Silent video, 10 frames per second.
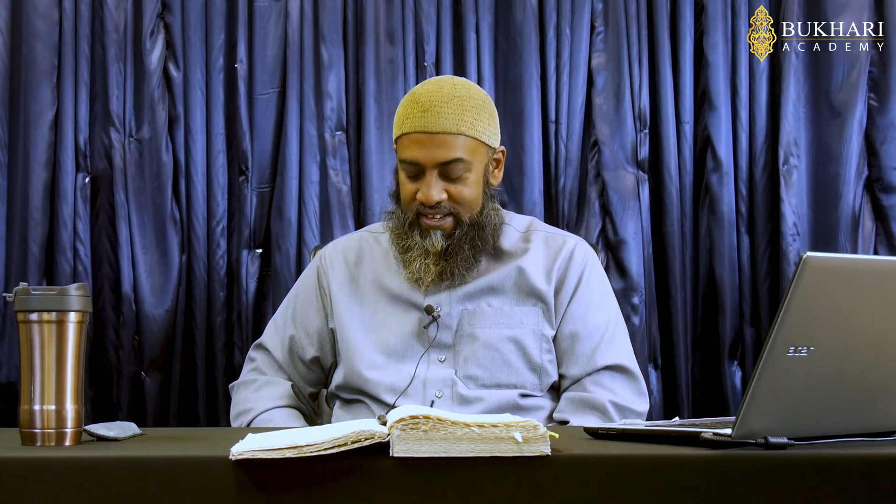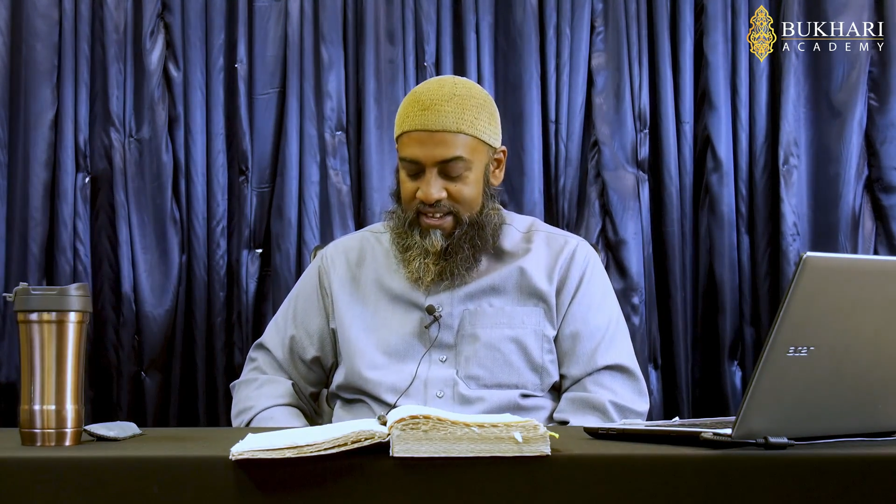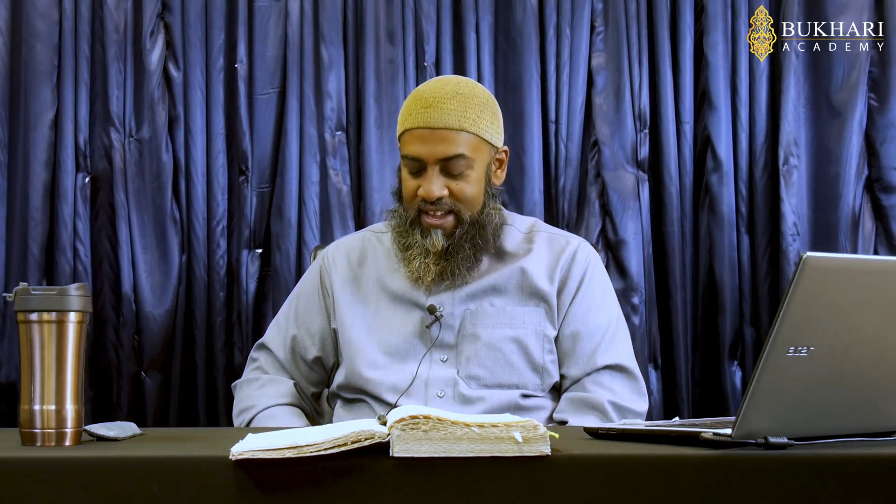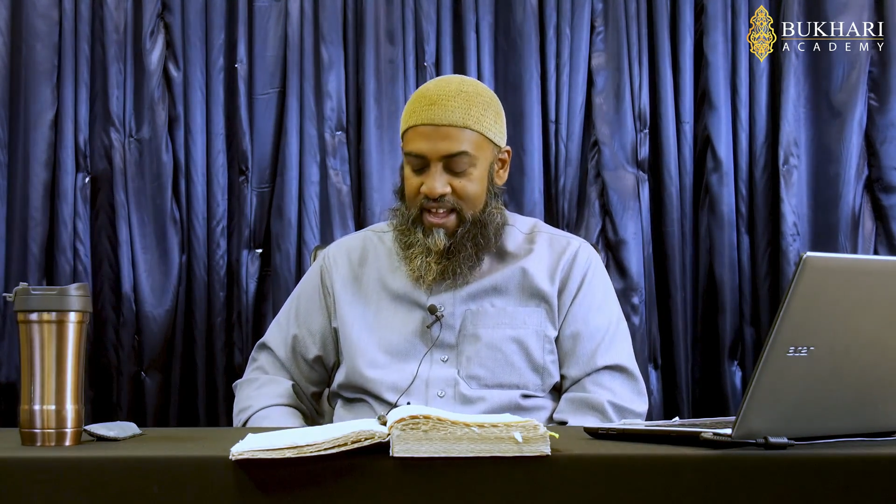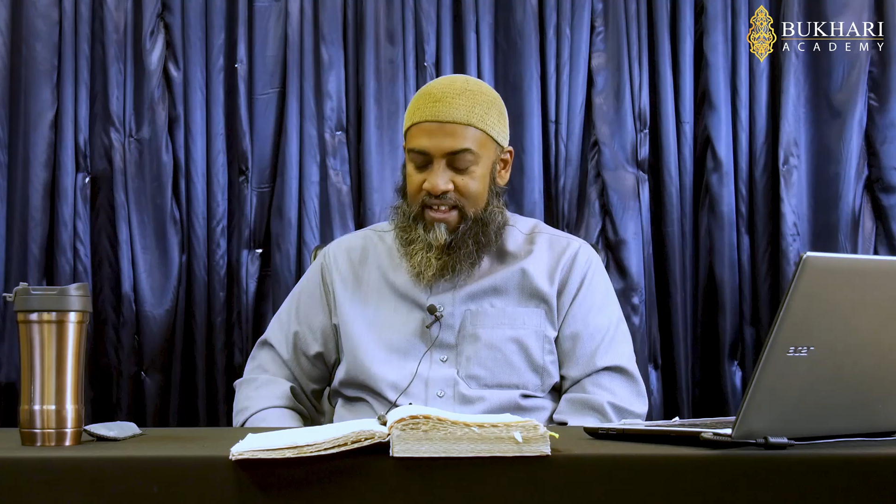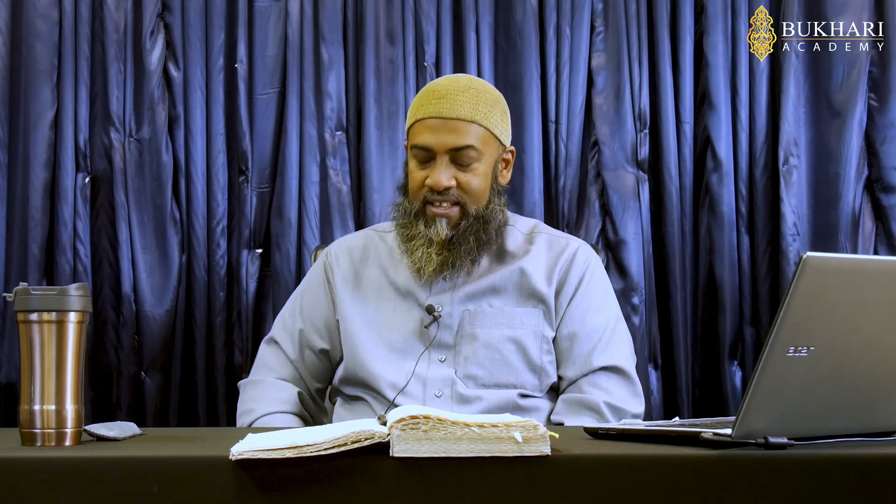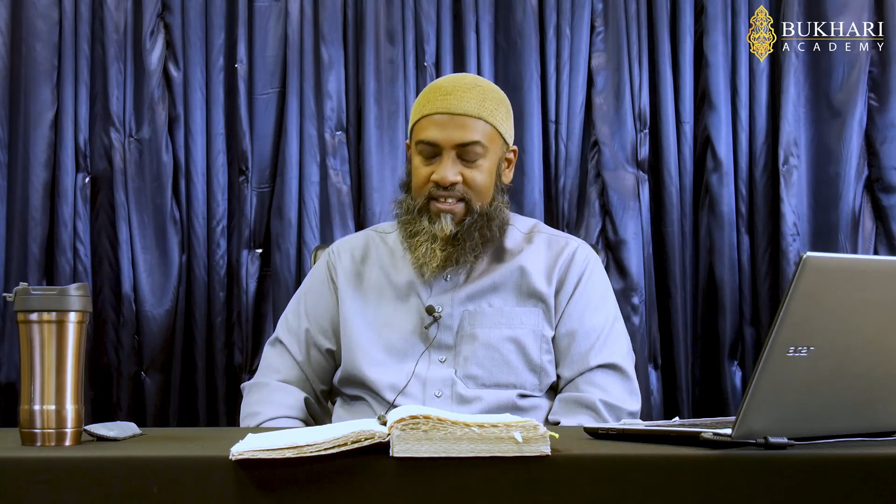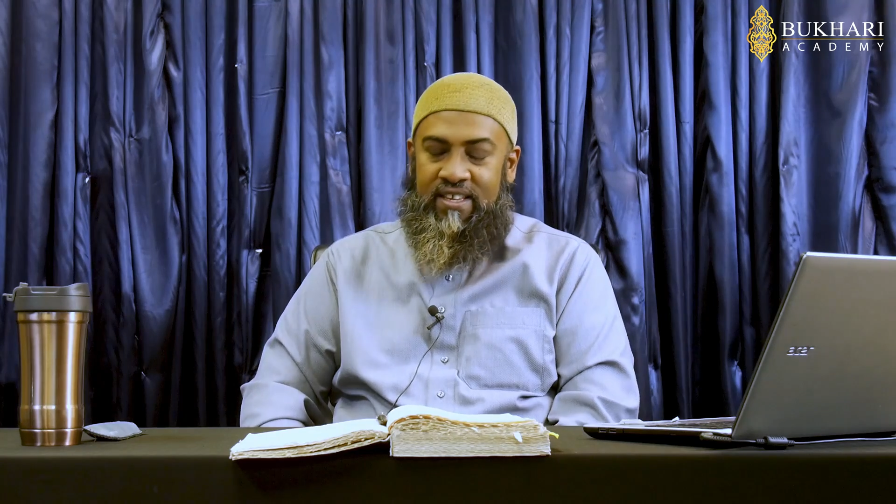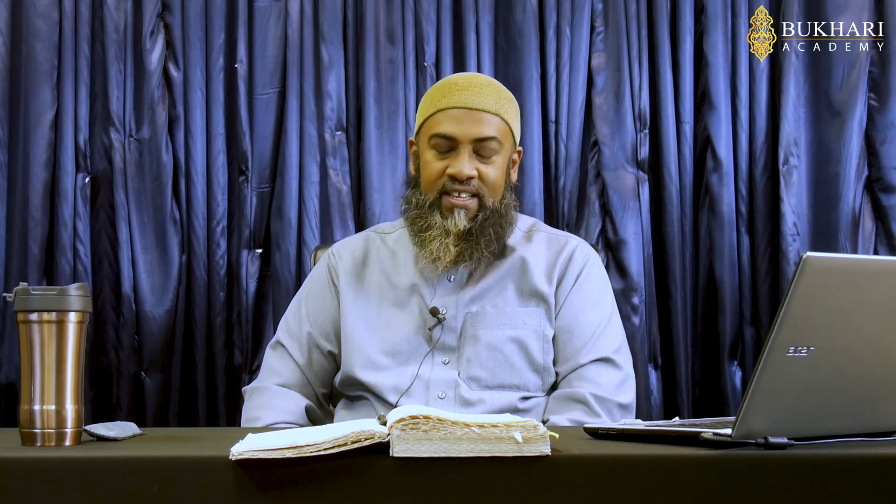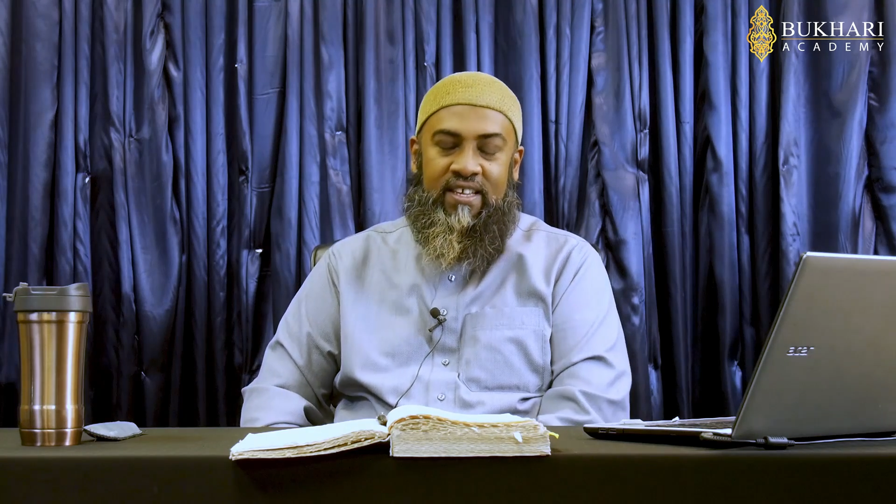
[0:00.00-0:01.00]

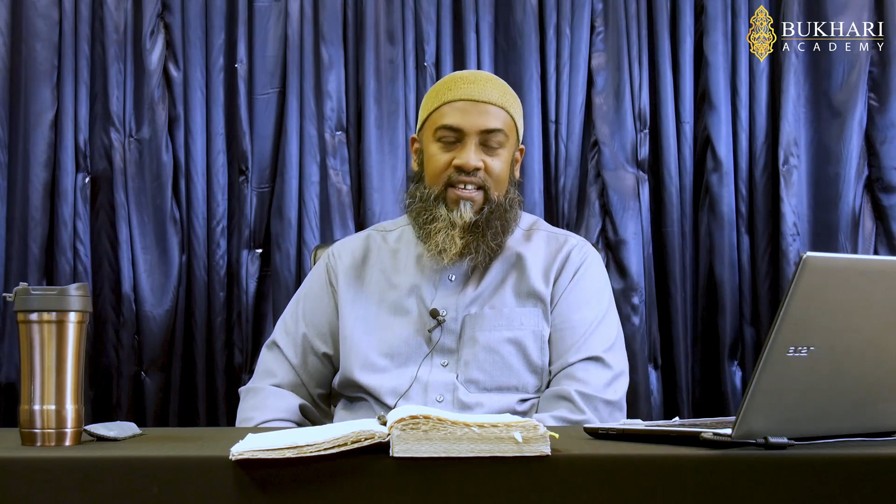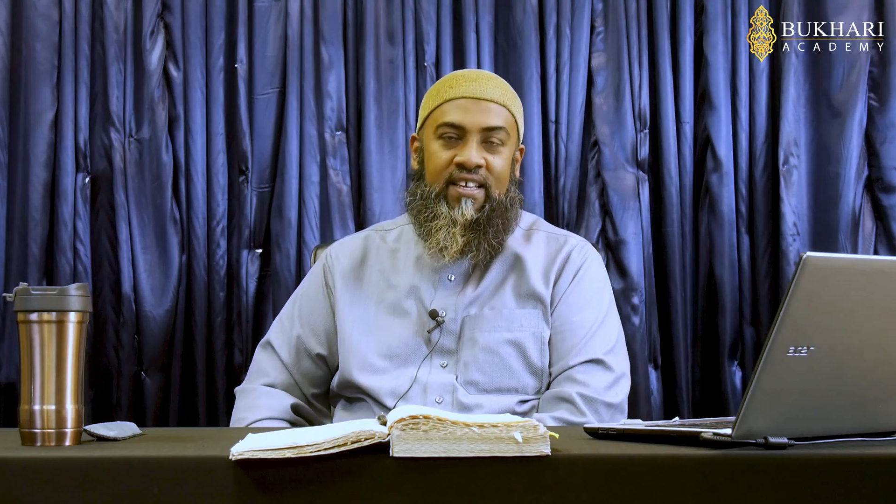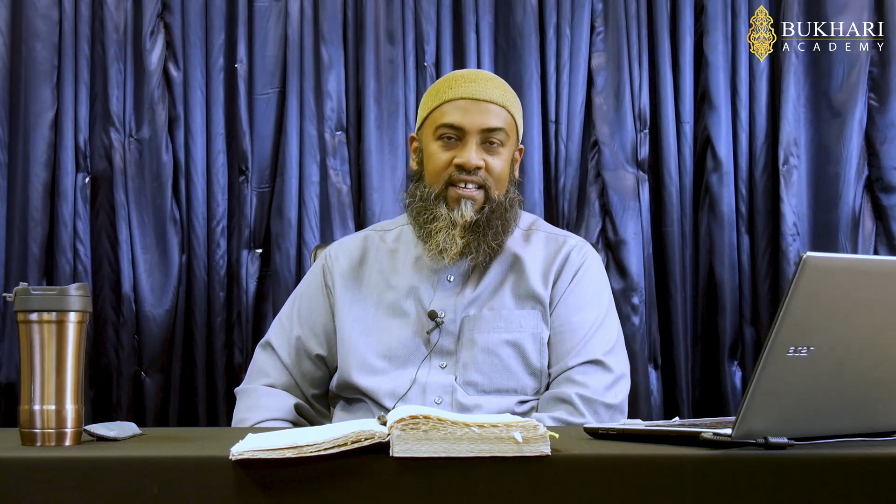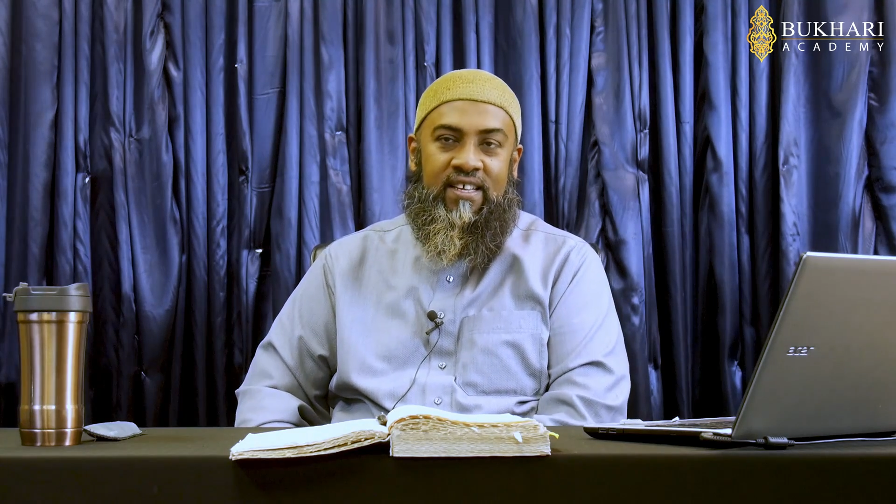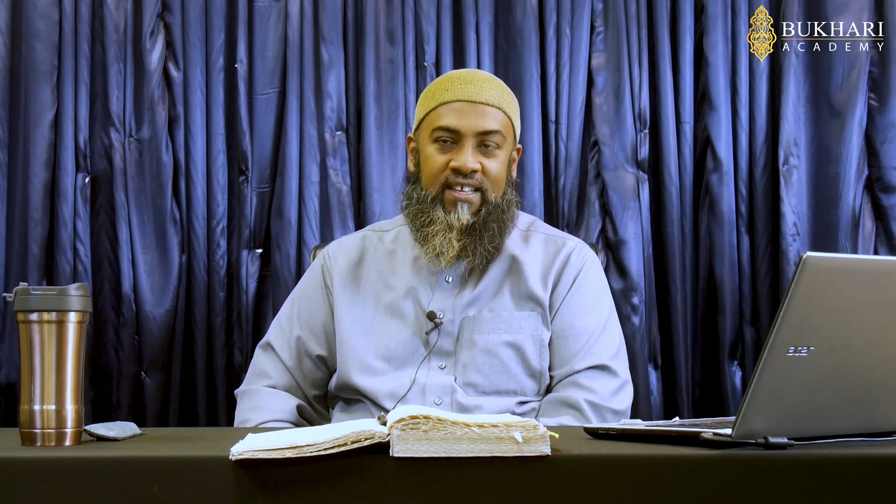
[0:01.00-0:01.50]
and the